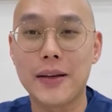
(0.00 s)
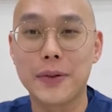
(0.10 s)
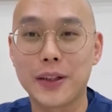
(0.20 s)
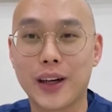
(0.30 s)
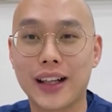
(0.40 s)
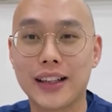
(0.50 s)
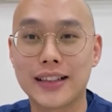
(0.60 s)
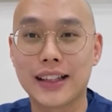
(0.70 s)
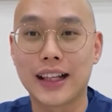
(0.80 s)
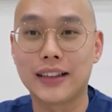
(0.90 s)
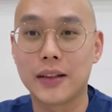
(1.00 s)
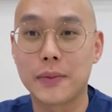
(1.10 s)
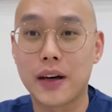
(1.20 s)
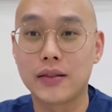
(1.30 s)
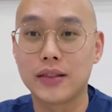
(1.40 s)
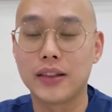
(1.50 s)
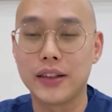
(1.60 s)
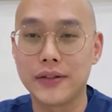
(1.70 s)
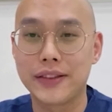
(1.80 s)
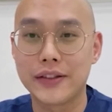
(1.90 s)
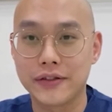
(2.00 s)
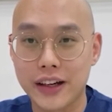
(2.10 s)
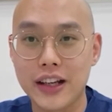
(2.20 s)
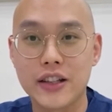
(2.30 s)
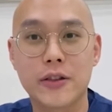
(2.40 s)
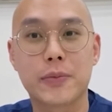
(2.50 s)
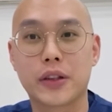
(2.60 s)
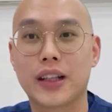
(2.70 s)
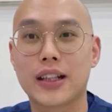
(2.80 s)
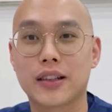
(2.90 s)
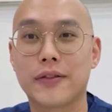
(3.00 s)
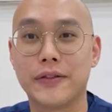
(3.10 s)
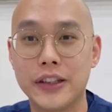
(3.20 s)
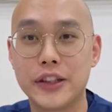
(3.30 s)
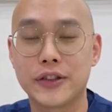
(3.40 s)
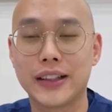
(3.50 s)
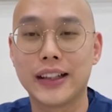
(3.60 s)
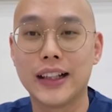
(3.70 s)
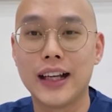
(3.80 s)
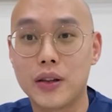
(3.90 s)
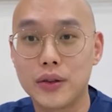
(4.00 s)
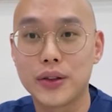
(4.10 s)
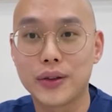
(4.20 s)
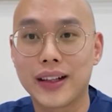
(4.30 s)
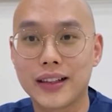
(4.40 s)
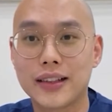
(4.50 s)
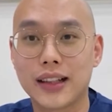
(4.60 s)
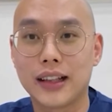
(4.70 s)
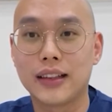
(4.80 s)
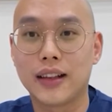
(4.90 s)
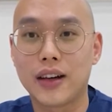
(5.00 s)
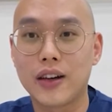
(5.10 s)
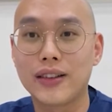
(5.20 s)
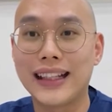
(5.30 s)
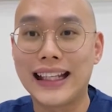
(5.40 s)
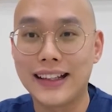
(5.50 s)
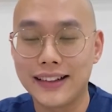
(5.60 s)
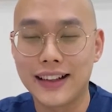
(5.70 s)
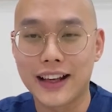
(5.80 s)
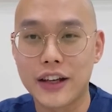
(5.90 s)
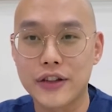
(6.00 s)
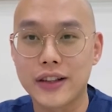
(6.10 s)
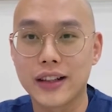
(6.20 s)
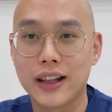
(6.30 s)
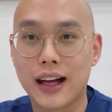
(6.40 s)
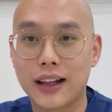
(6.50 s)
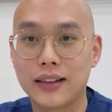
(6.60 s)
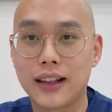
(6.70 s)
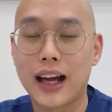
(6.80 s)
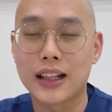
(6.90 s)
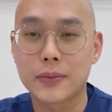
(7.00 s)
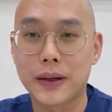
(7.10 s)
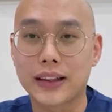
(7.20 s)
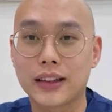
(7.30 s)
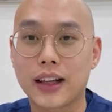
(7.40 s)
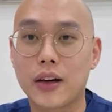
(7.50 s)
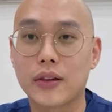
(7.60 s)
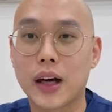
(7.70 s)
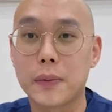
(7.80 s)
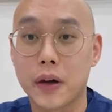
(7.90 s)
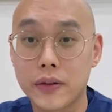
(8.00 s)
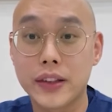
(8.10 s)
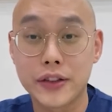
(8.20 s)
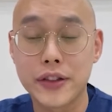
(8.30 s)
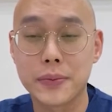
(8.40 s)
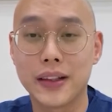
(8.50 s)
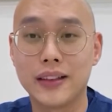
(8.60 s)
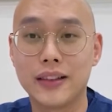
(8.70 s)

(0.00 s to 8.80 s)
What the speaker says: Able to understand about the different range of products of Rejuran, also understand on the indication and the expected outcome of the treatment.